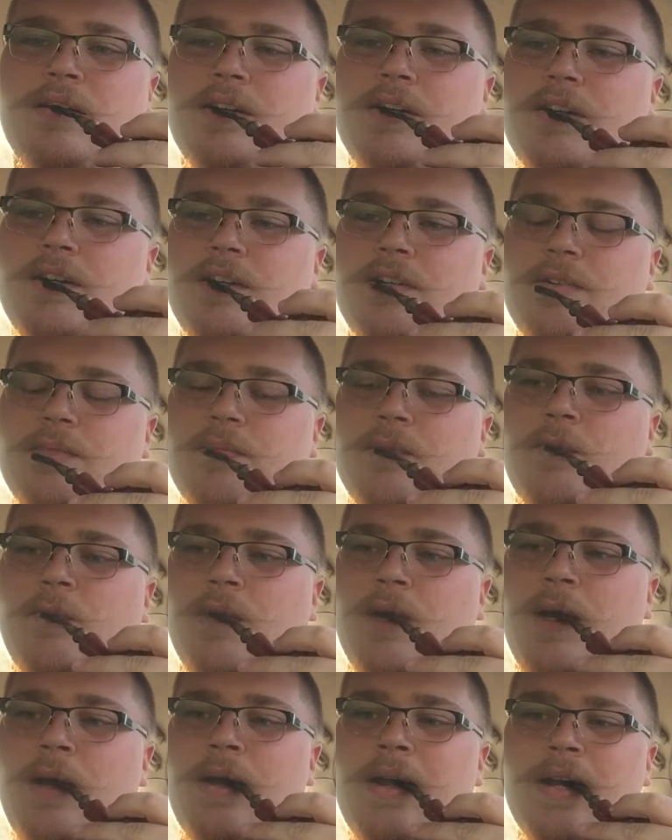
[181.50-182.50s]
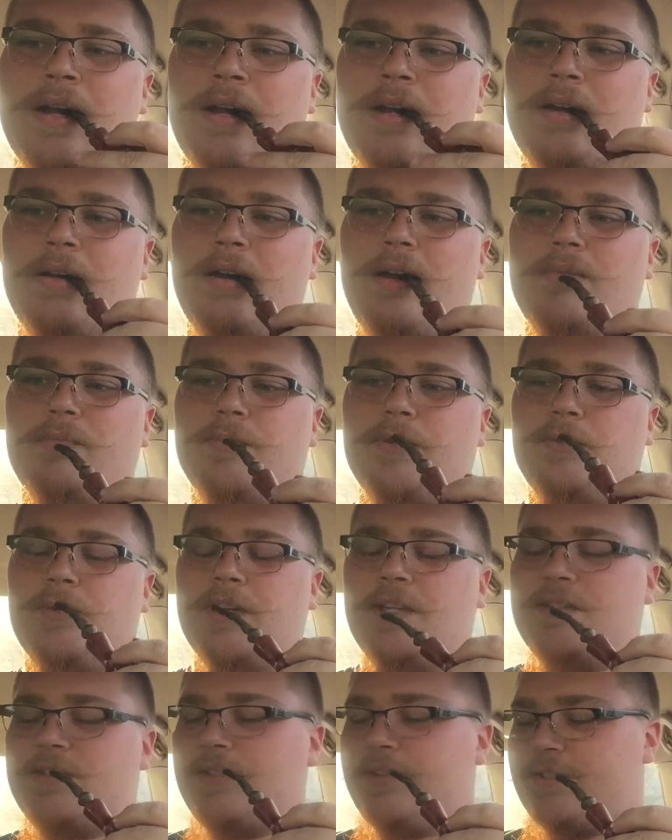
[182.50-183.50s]
But
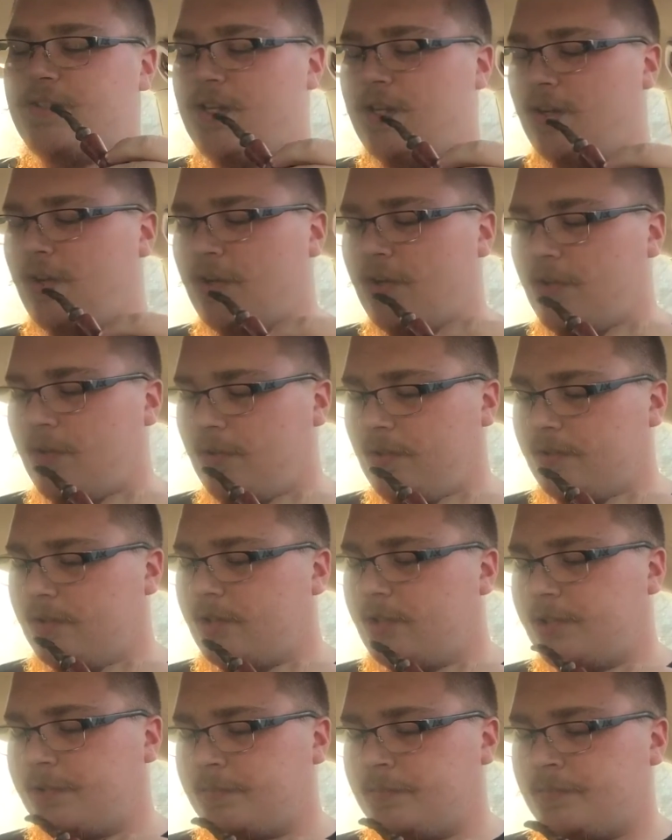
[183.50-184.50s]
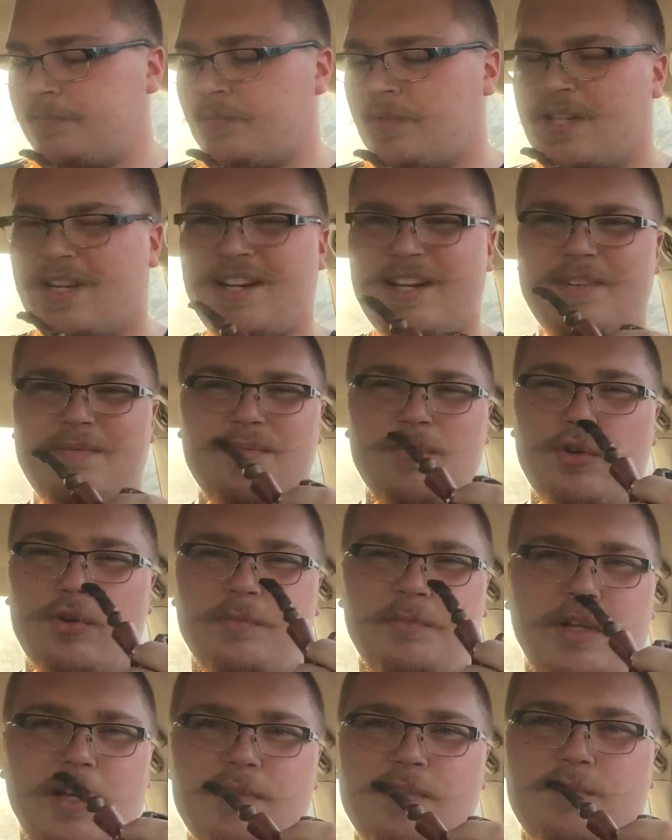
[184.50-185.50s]
when it starts getting colder, and
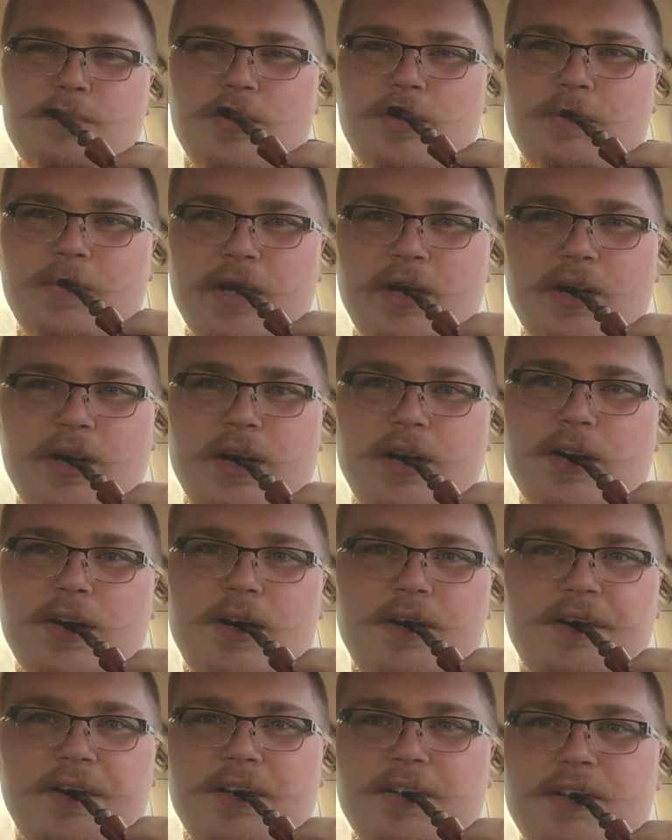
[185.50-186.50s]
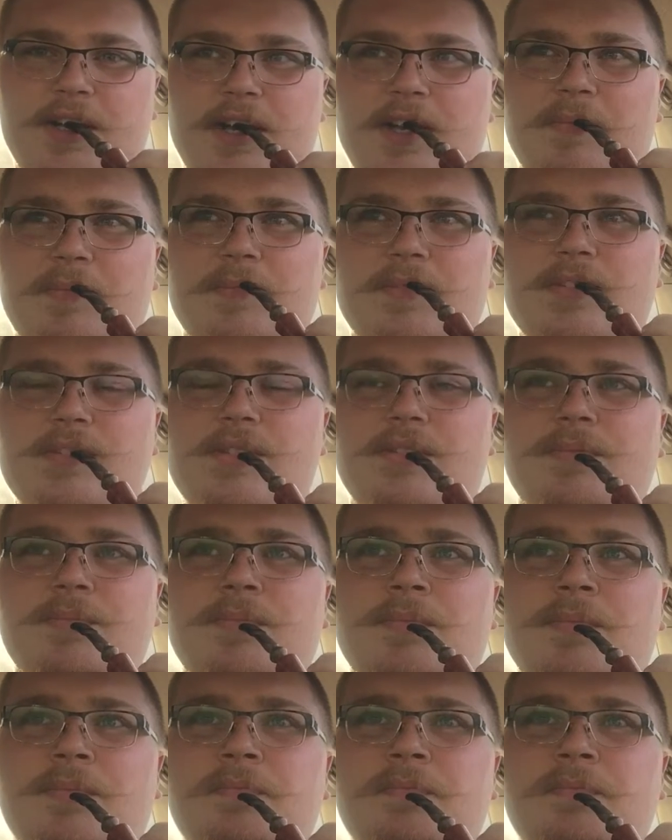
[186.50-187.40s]
I smoke in my car all the time, so